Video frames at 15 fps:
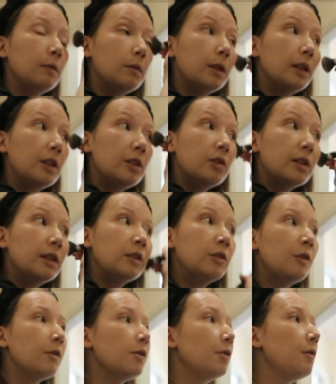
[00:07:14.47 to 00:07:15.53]
We literally didn't
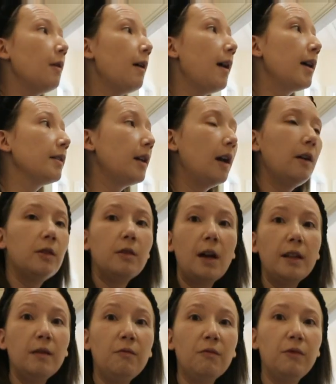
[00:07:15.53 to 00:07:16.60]
know what to do ourselves. So
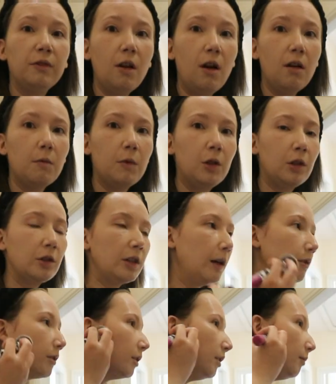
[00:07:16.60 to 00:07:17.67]
I didn't vlog much.
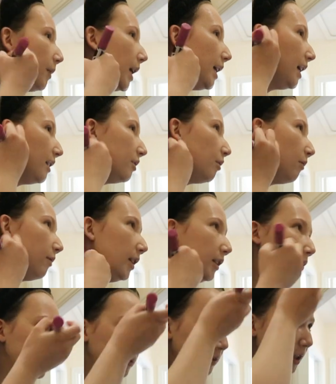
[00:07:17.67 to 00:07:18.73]
I was gonna make it into a really good